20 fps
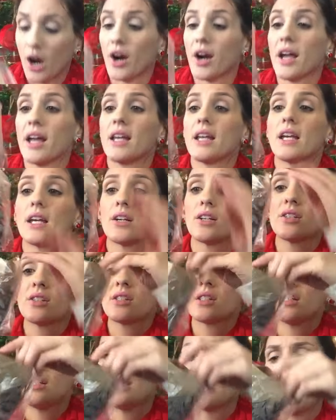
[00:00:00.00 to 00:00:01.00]
All right, and
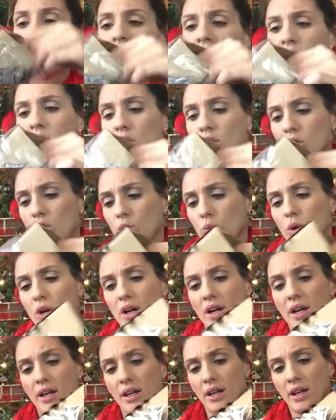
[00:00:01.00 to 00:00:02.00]
here's the next
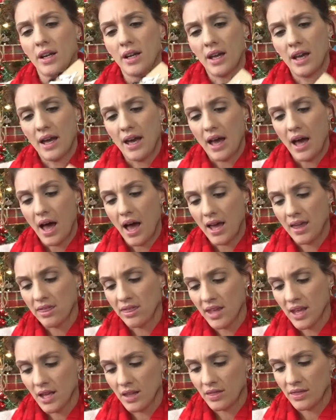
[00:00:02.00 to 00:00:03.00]
one. I
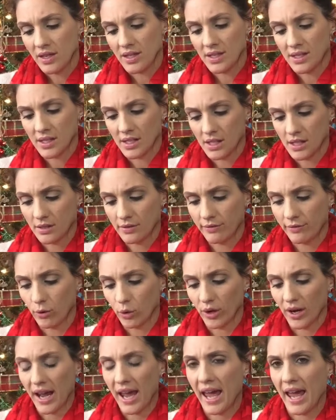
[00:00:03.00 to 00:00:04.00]
think this is
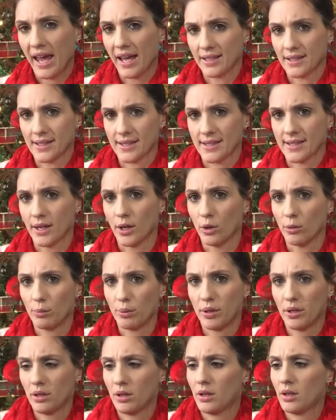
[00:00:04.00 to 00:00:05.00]
for hand
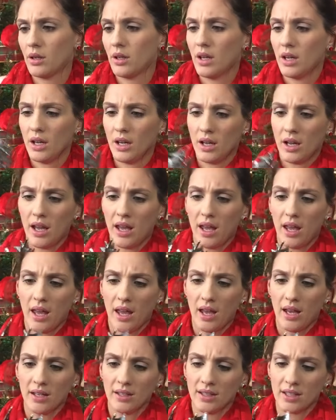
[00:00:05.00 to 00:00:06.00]
soap.
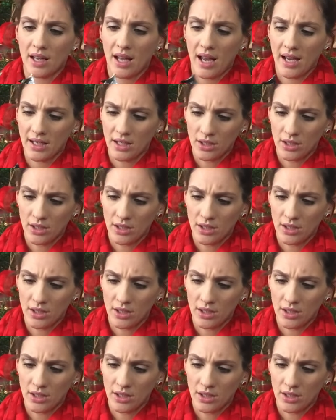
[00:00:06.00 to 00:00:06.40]
And